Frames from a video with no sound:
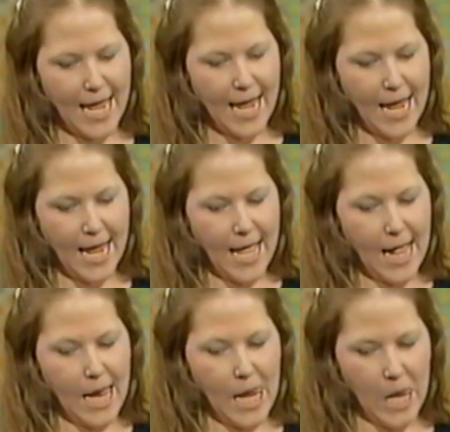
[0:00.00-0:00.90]

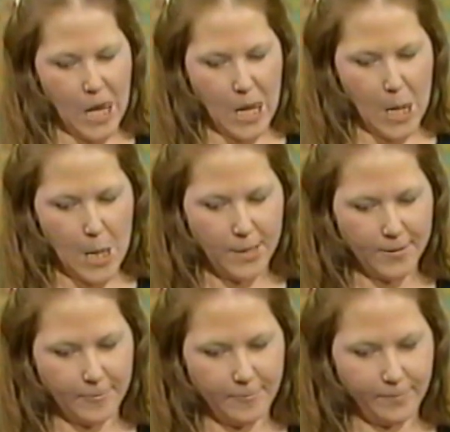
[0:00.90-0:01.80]
magazine, you'd be surprised to see
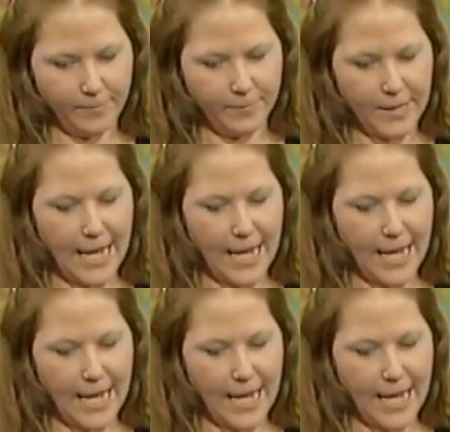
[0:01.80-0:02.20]
a woman reading.